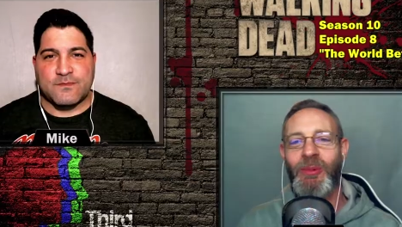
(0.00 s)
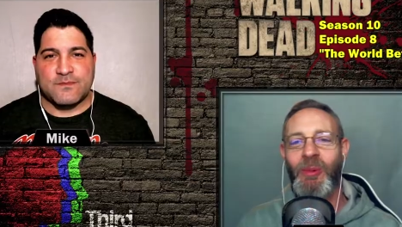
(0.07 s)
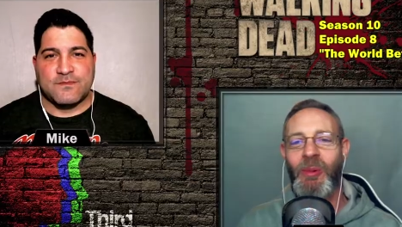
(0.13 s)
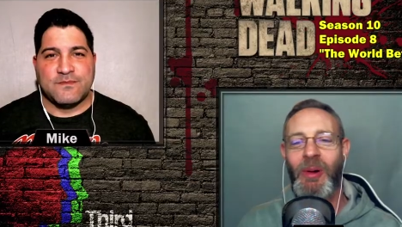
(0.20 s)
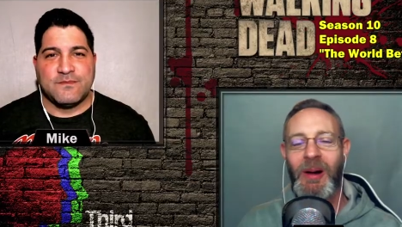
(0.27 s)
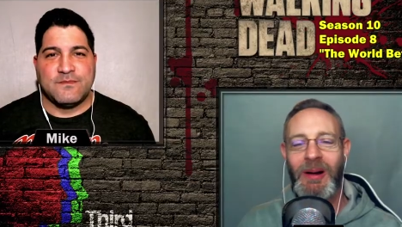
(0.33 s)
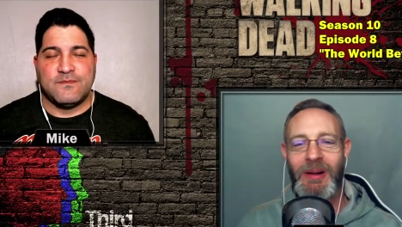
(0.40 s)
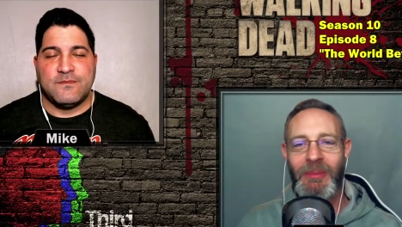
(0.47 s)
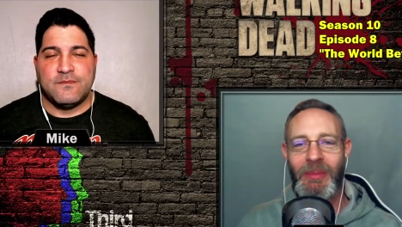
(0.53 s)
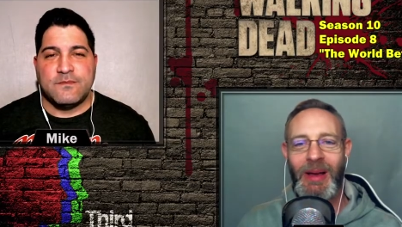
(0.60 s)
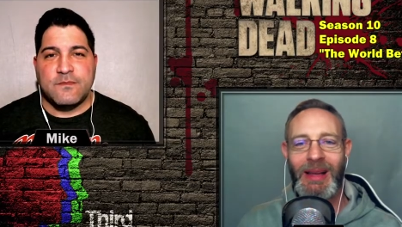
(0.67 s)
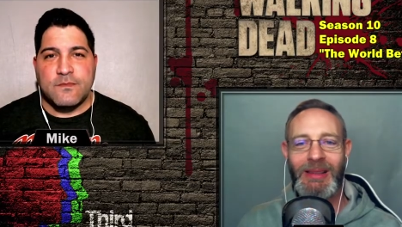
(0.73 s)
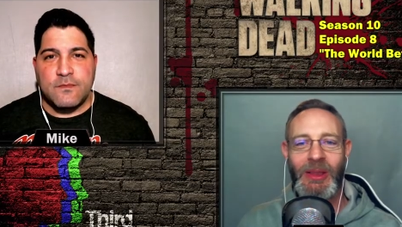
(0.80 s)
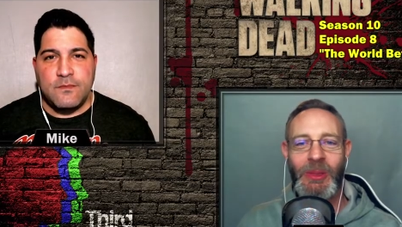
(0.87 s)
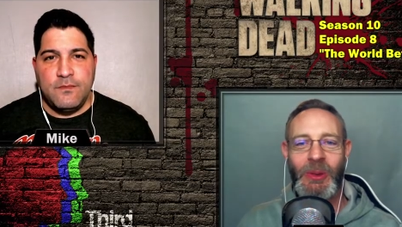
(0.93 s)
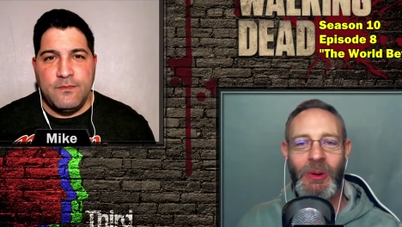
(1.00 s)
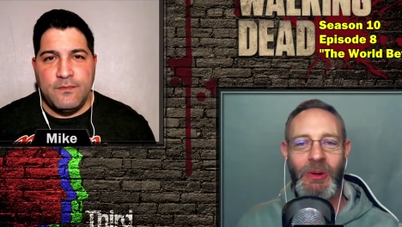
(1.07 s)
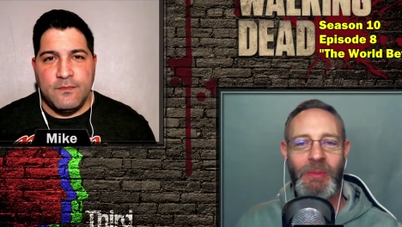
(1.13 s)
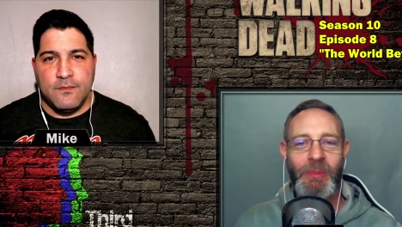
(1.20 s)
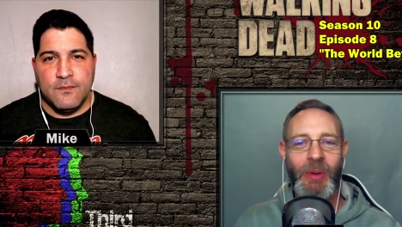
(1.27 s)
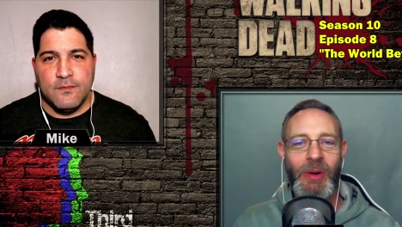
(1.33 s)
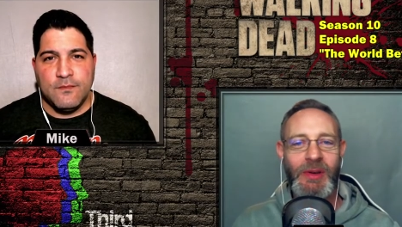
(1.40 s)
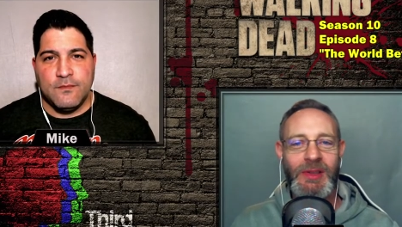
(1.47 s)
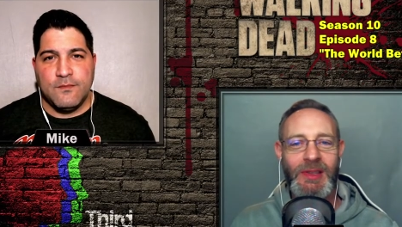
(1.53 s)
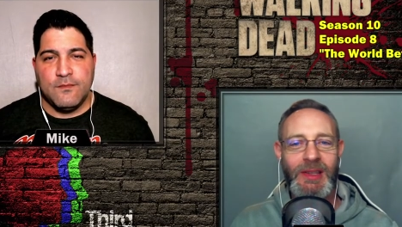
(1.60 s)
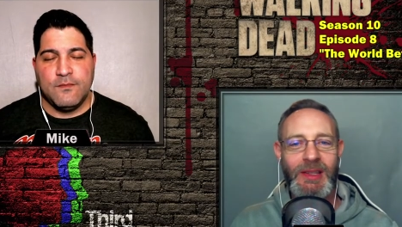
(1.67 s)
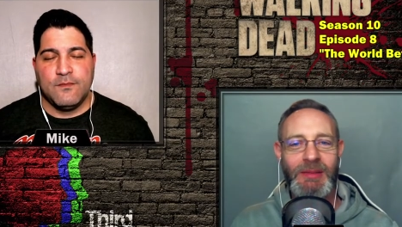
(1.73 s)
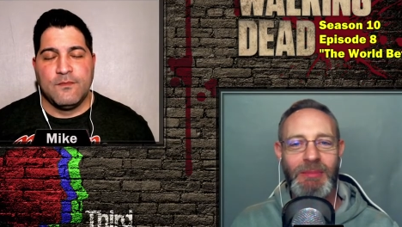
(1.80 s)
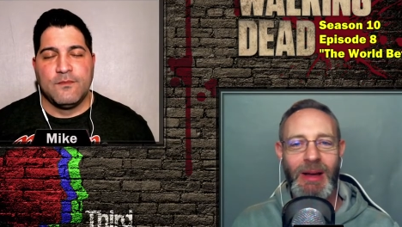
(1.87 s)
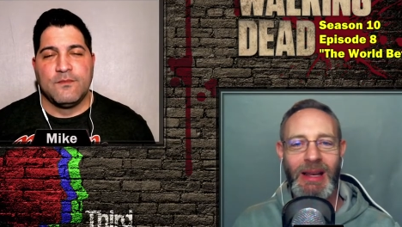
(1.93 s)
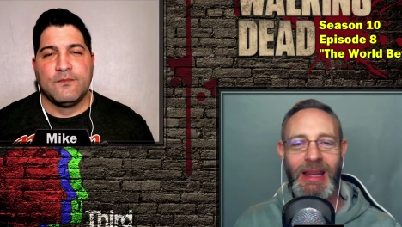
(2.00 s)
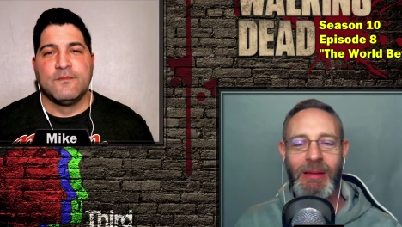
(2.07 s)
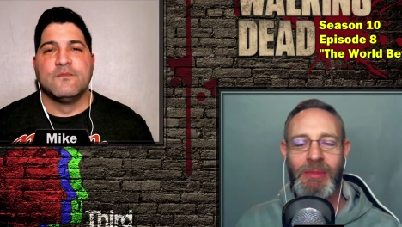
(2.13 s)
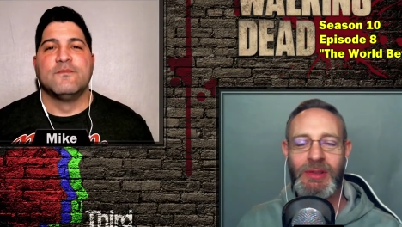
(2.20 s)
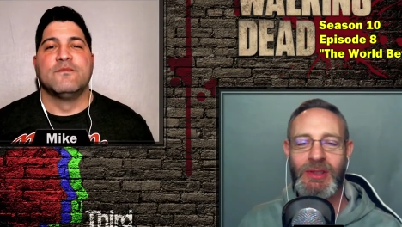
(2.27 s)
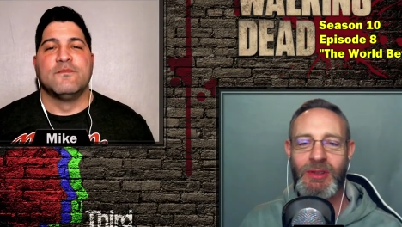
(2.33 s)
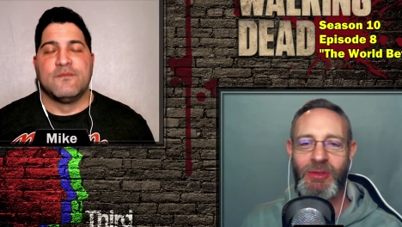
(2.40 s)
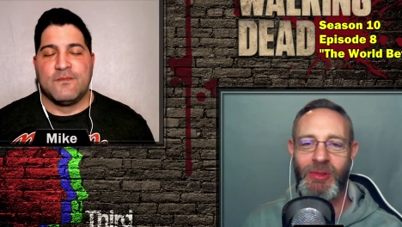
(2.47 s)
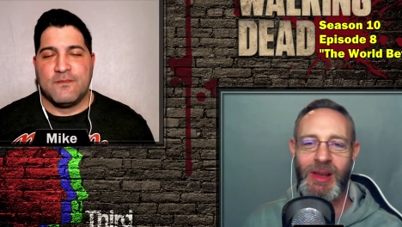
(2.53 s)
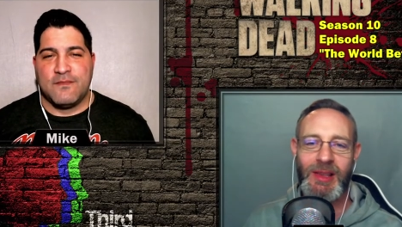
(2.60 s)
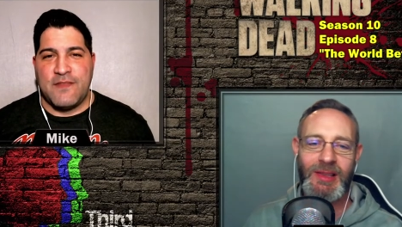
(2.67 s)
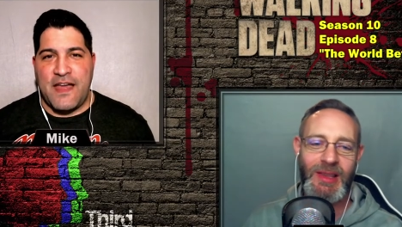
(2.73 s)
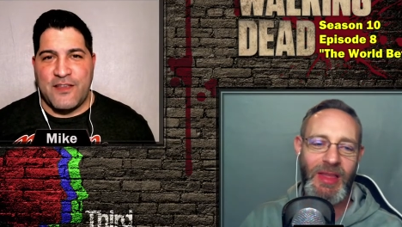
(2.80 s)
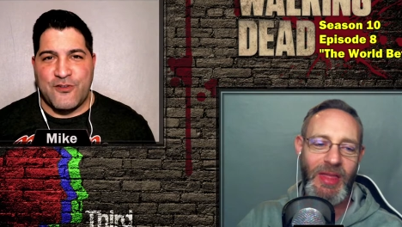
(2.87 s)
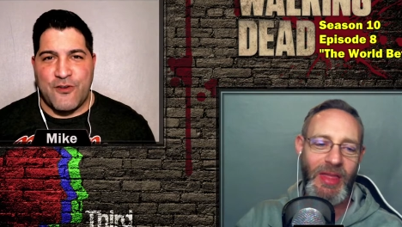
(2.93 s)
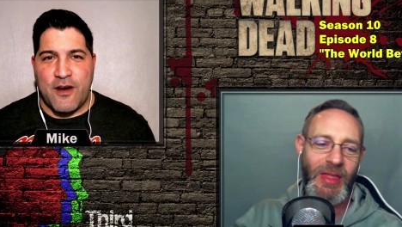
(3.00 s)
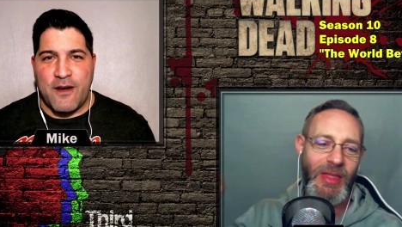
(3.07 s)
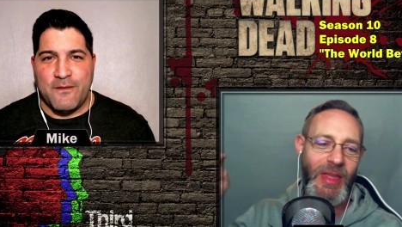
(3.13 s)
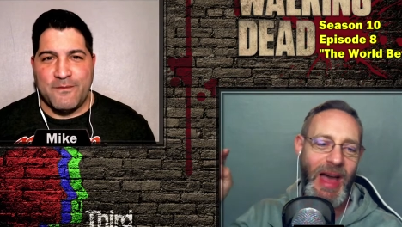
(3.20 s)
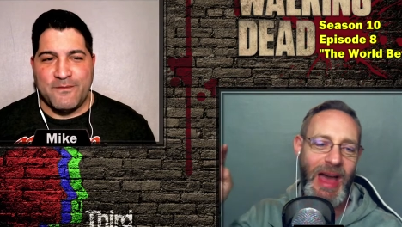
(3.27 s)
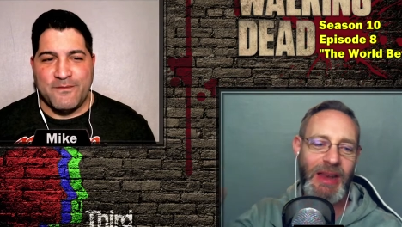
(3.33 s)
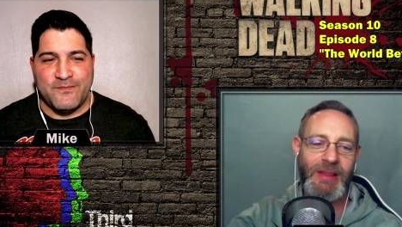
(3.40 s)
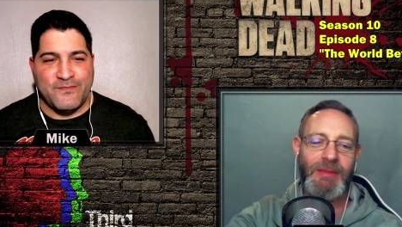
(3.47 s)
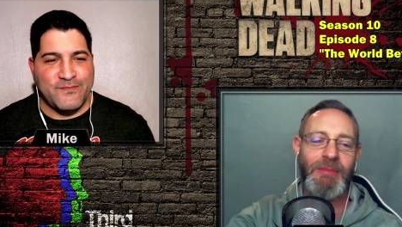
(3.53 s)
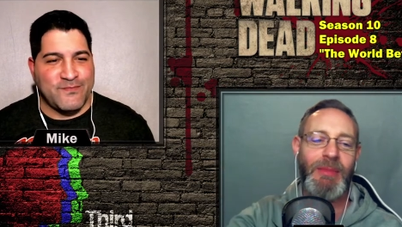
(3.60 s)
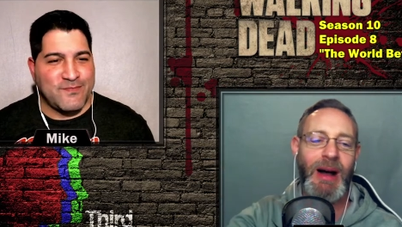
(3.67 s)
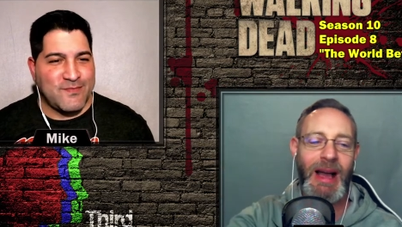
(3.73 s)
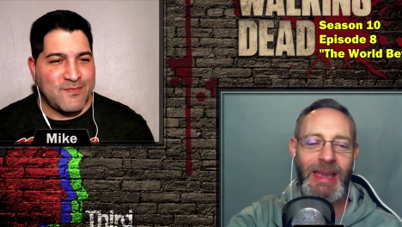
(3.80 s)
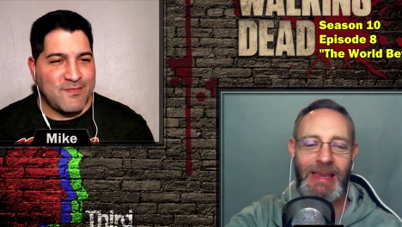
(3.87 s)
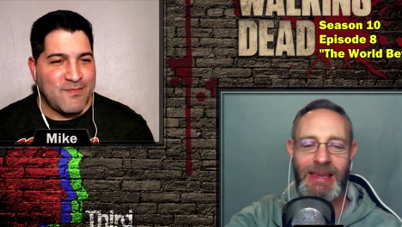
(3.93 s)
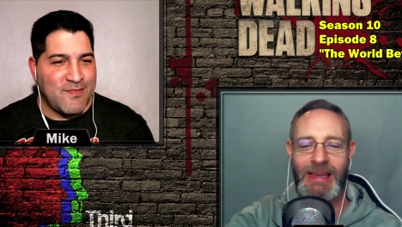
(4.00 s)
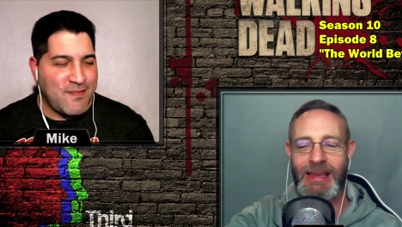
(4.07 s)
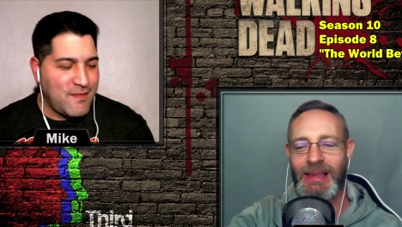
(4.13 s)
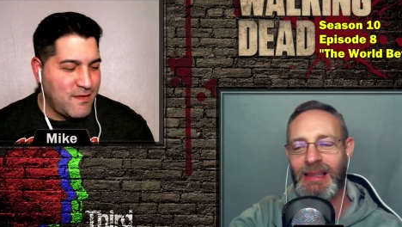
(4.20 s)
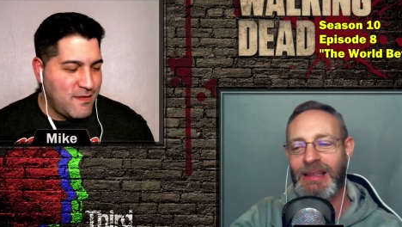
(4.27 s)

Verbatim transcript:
Speaker 1: Welcome back to third person. My name is Chris, That's and right. that is Mike.